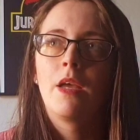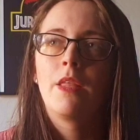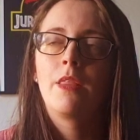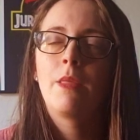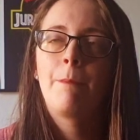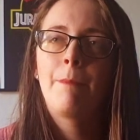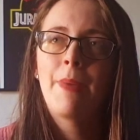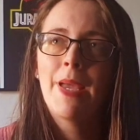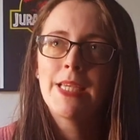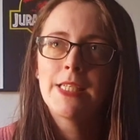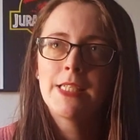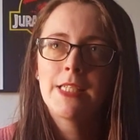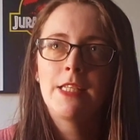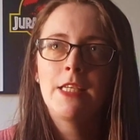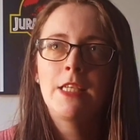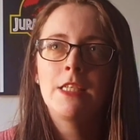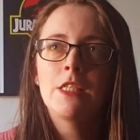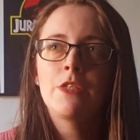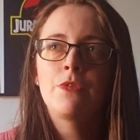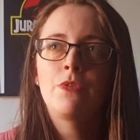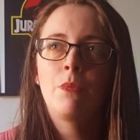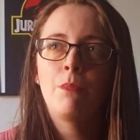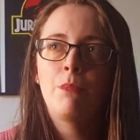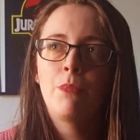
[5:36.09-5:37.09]
The best
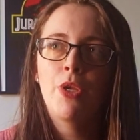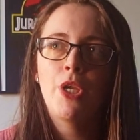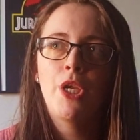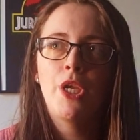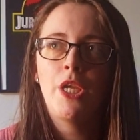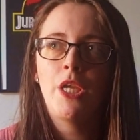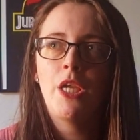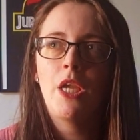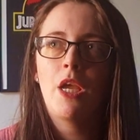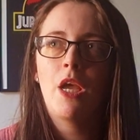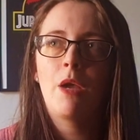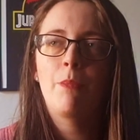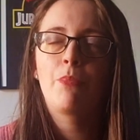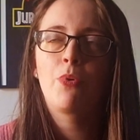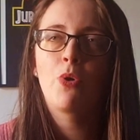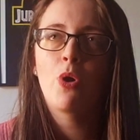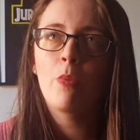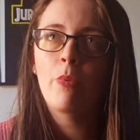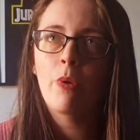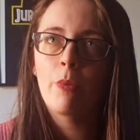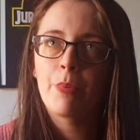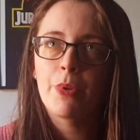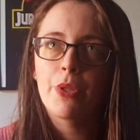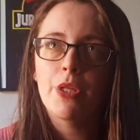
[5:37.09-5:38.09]
things for me
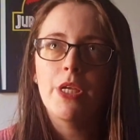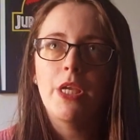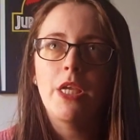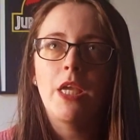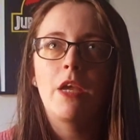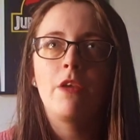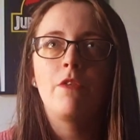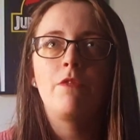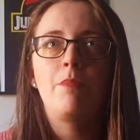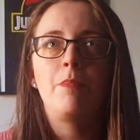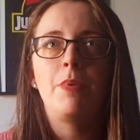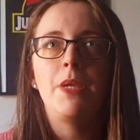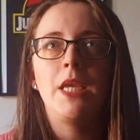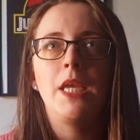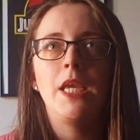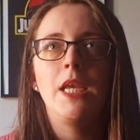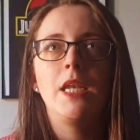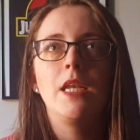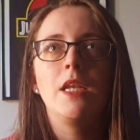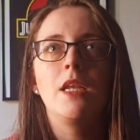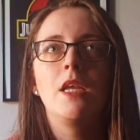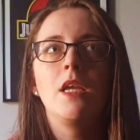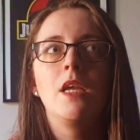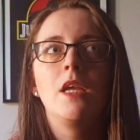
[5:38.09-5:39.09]
probably have
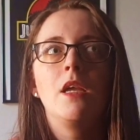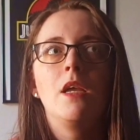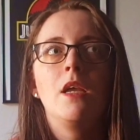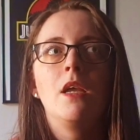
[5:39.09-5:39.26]
been,